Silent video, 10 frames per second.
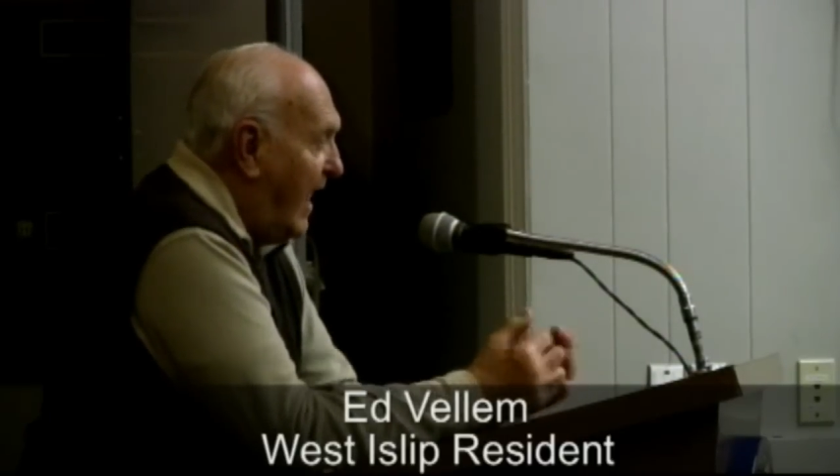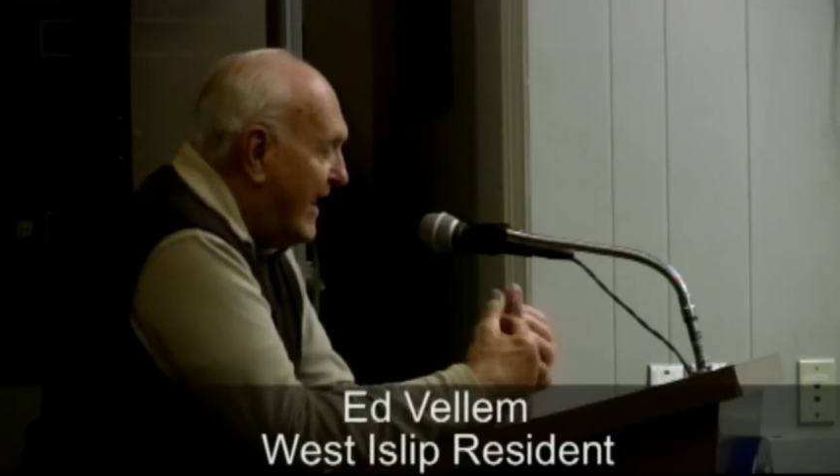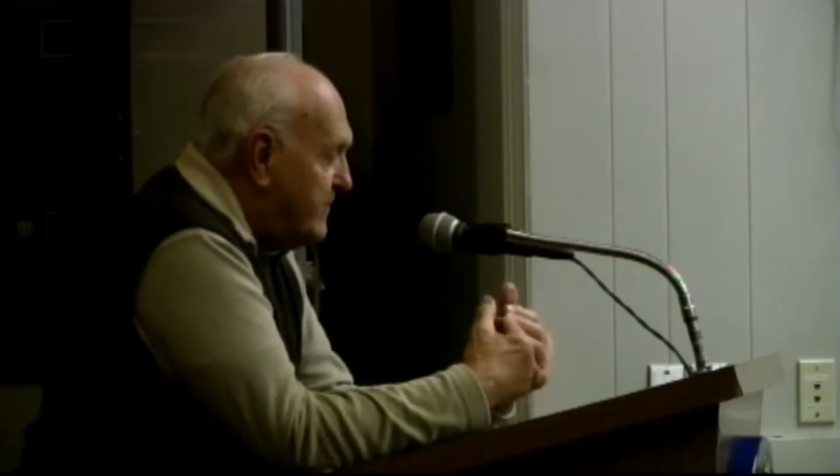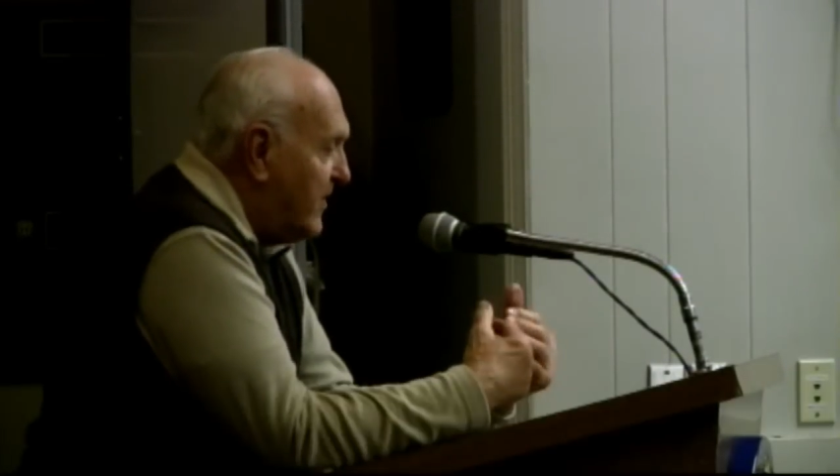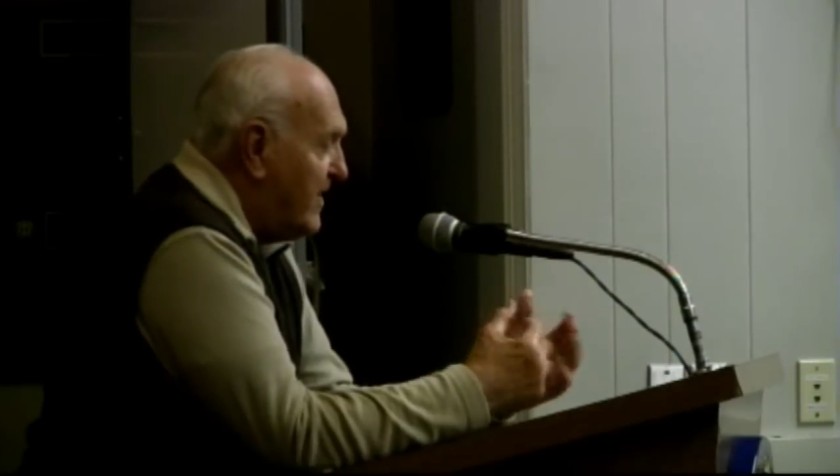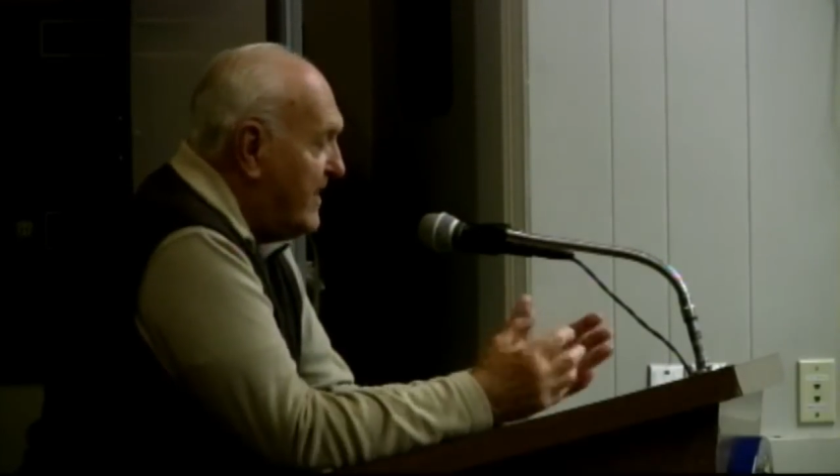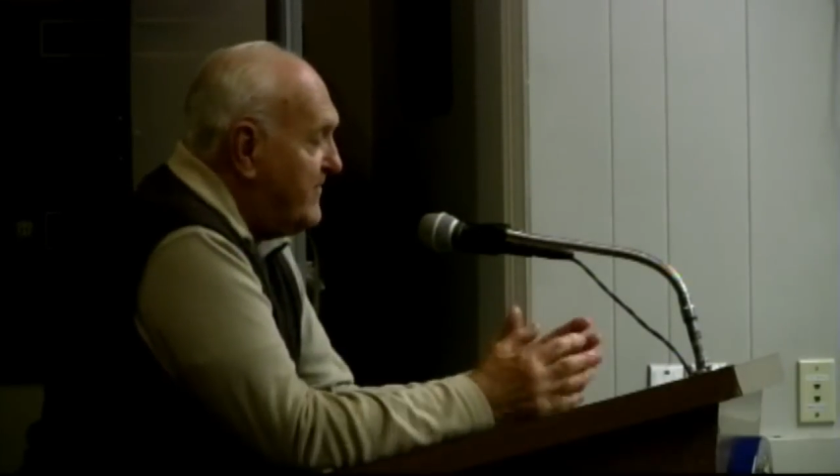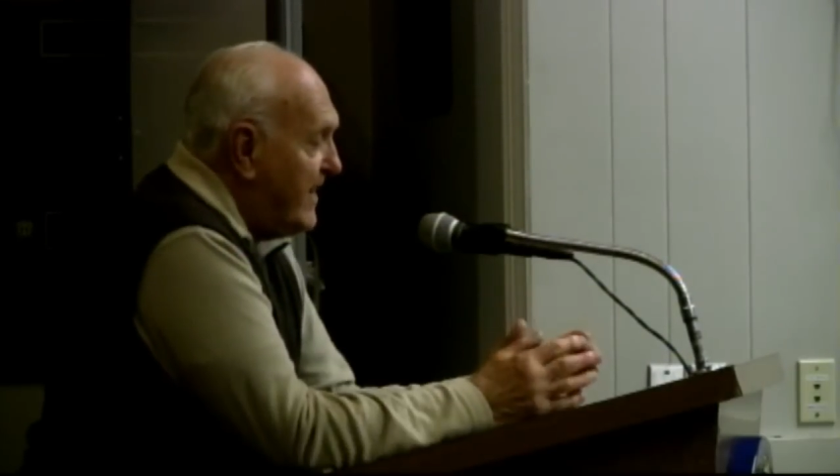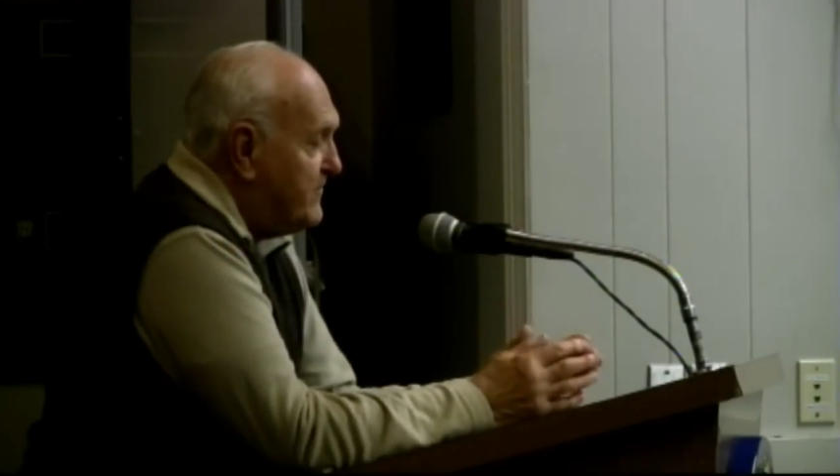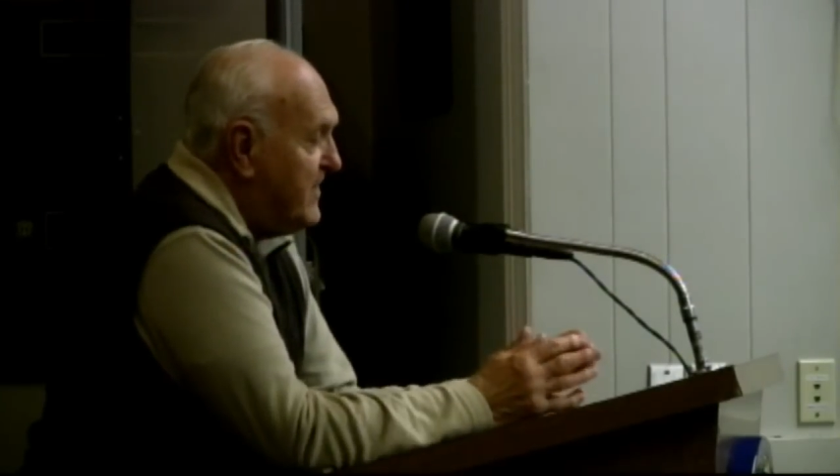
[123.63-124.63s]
I believe,